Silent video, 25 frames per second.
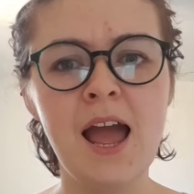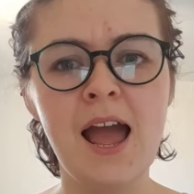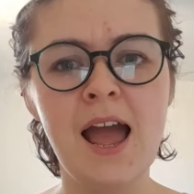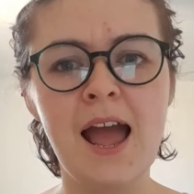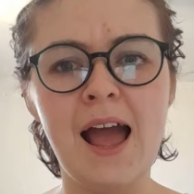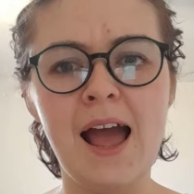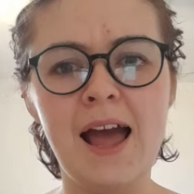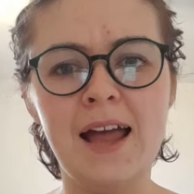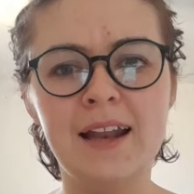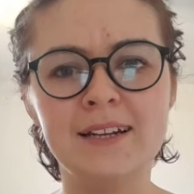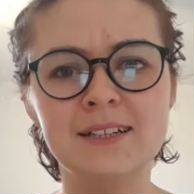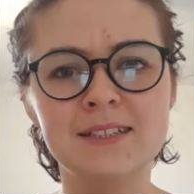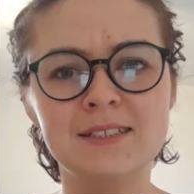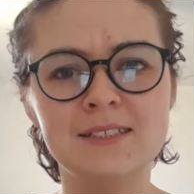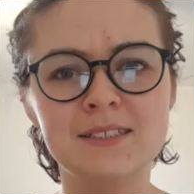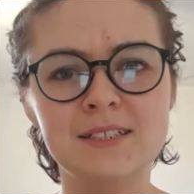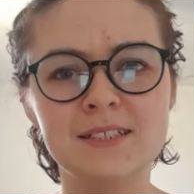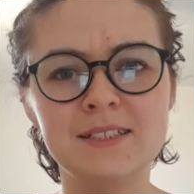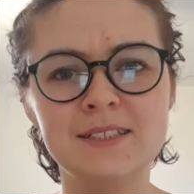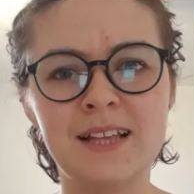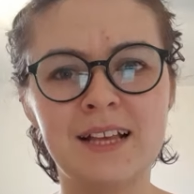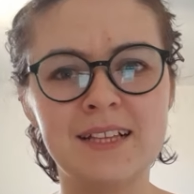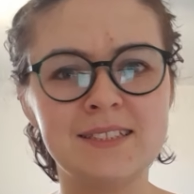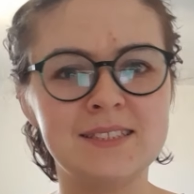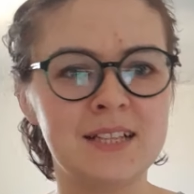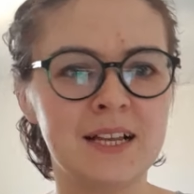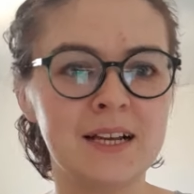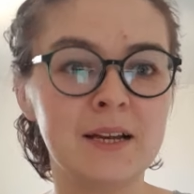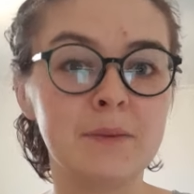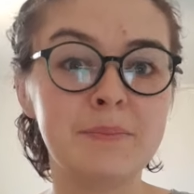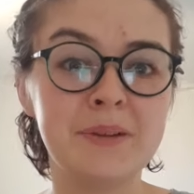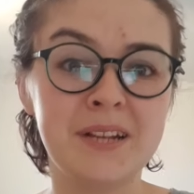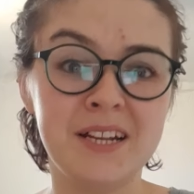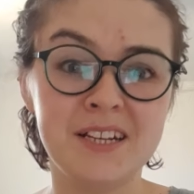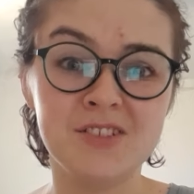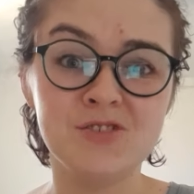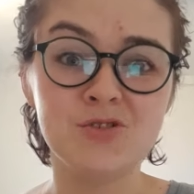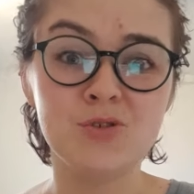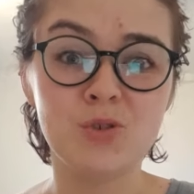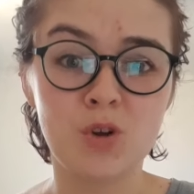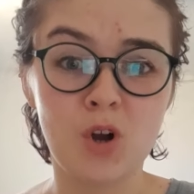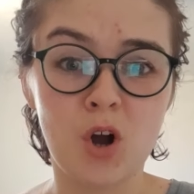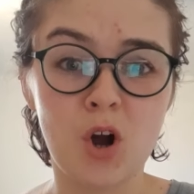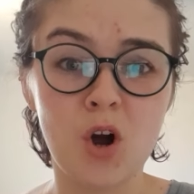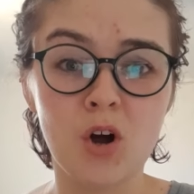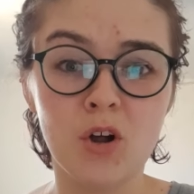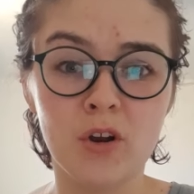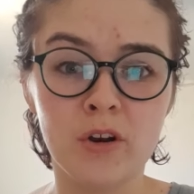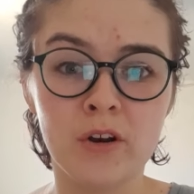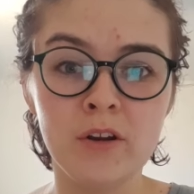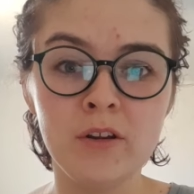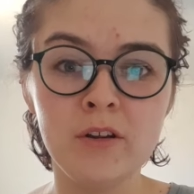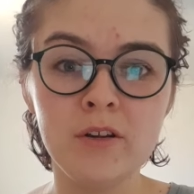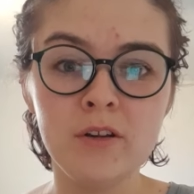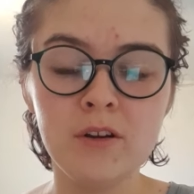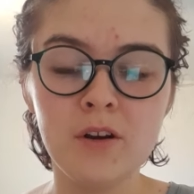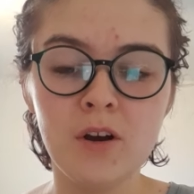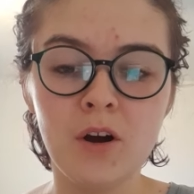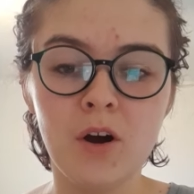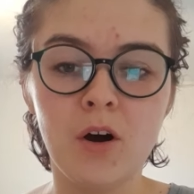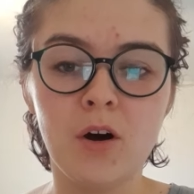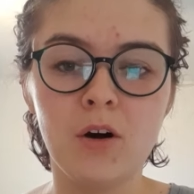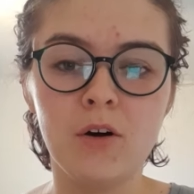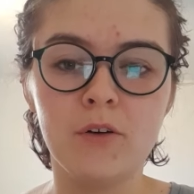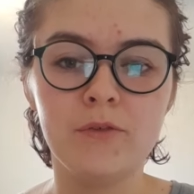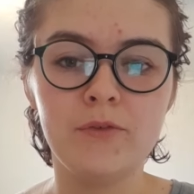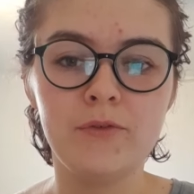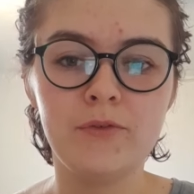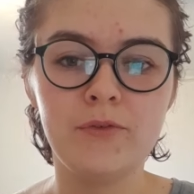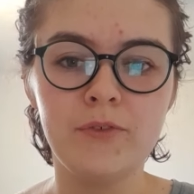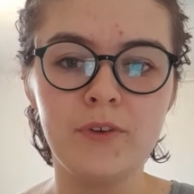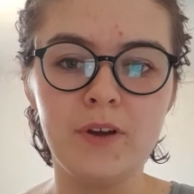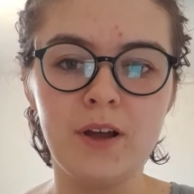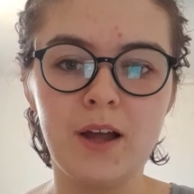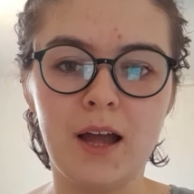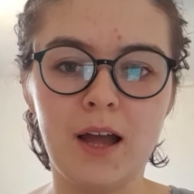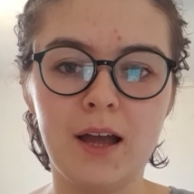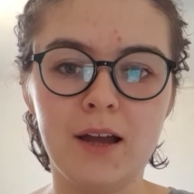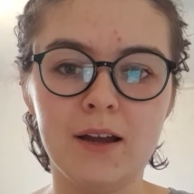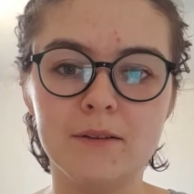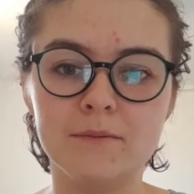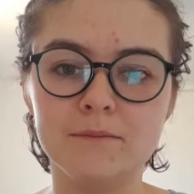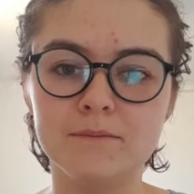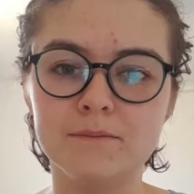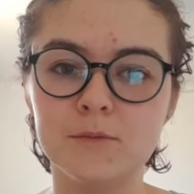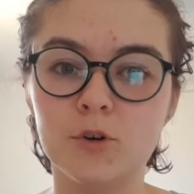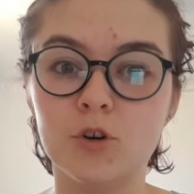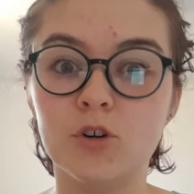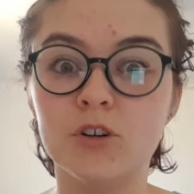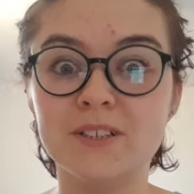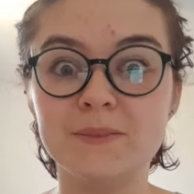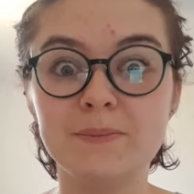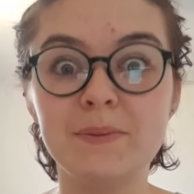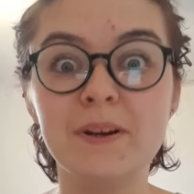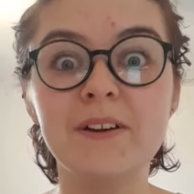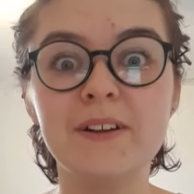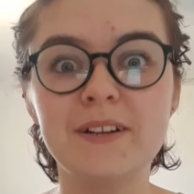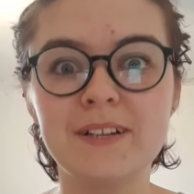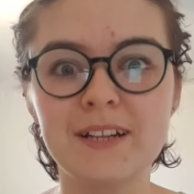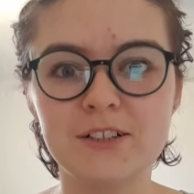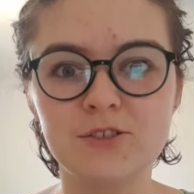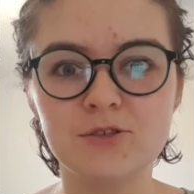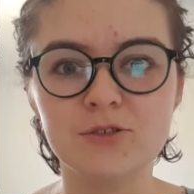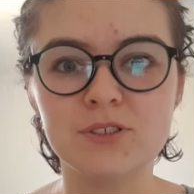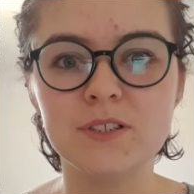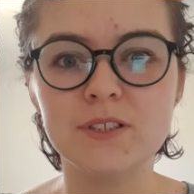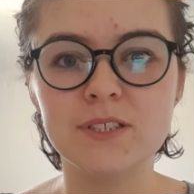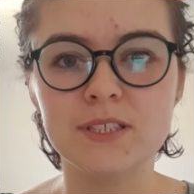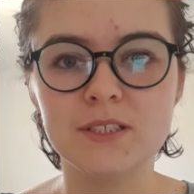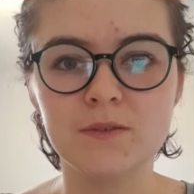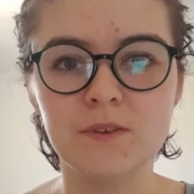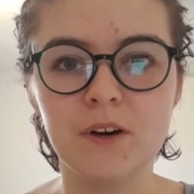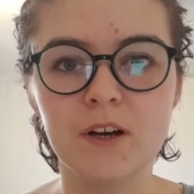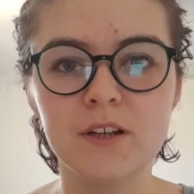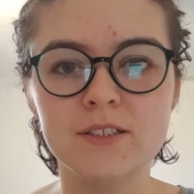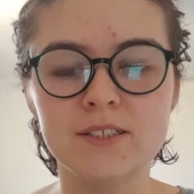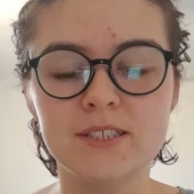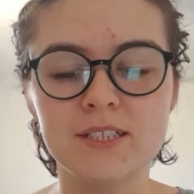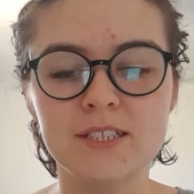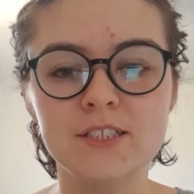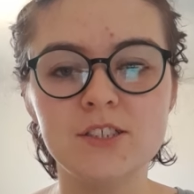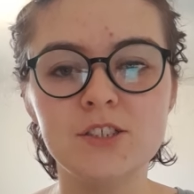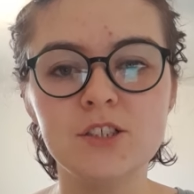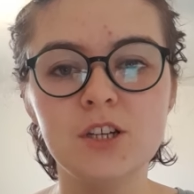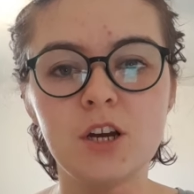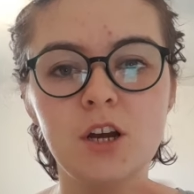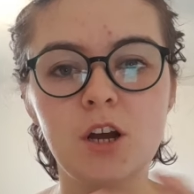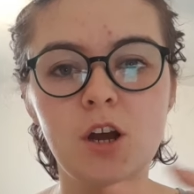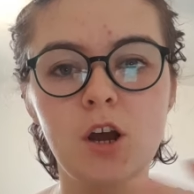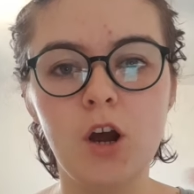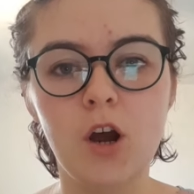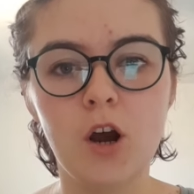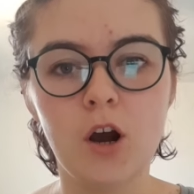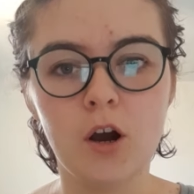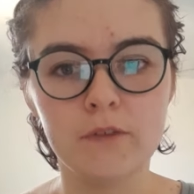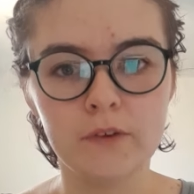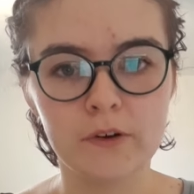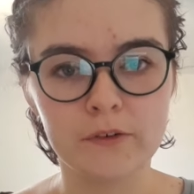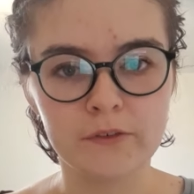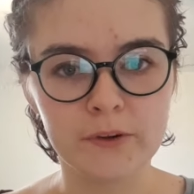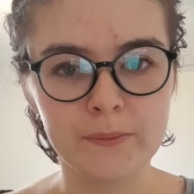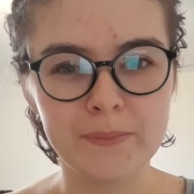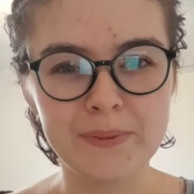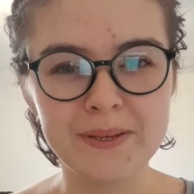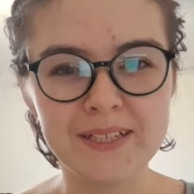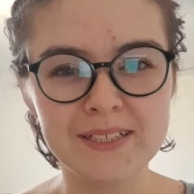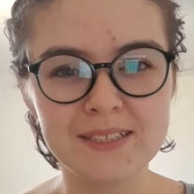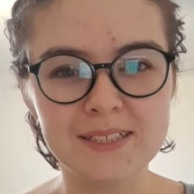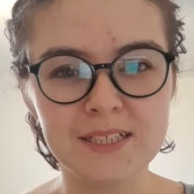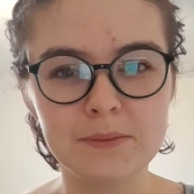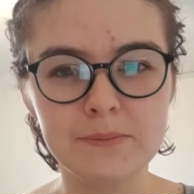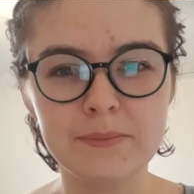And that's like a potential con of, or a potential disadvantage of a repeated